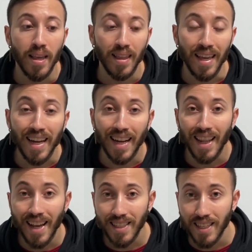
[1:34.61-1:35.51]
think
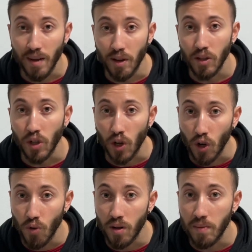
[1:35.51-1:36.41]
less about your
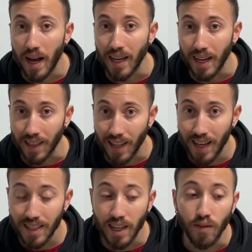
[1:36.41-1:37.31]
lower back and
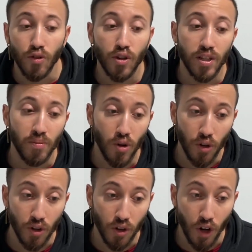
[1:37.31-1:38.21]
legs and focus
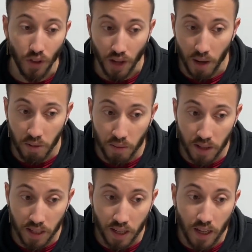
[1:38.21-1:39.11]
more on the upper
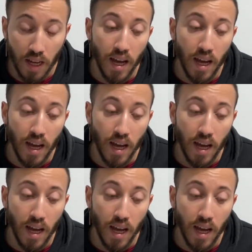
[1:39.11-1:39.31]
body.